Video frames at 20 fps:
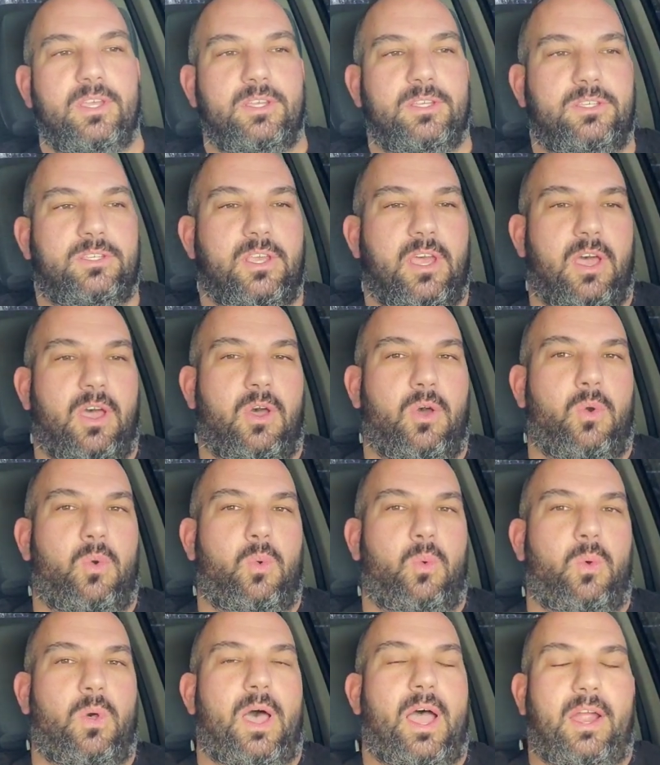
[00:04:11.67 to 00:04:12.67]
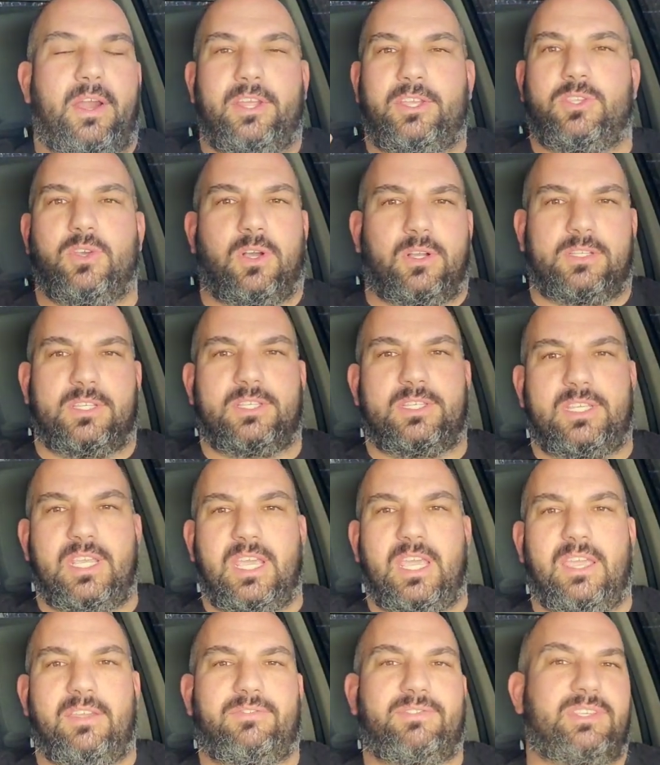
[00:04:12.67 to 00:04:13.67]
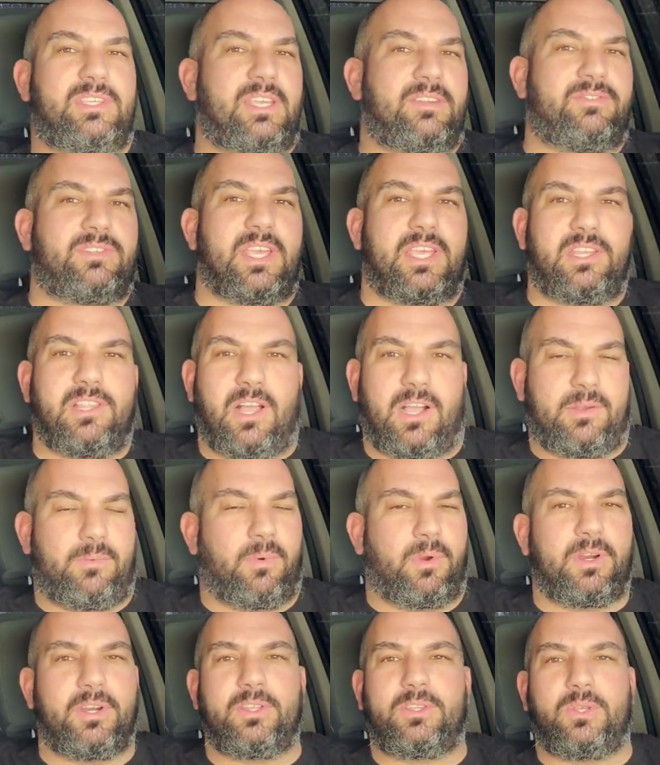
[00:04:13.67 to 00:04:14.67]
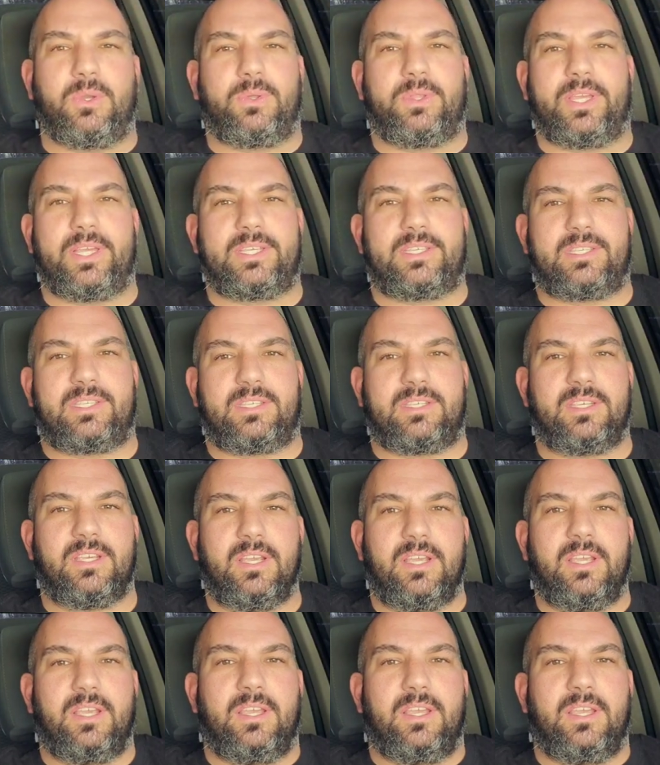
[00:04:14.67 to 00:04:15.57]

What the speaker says: So I already talked to Steve. Steve said, look, we're going to do this.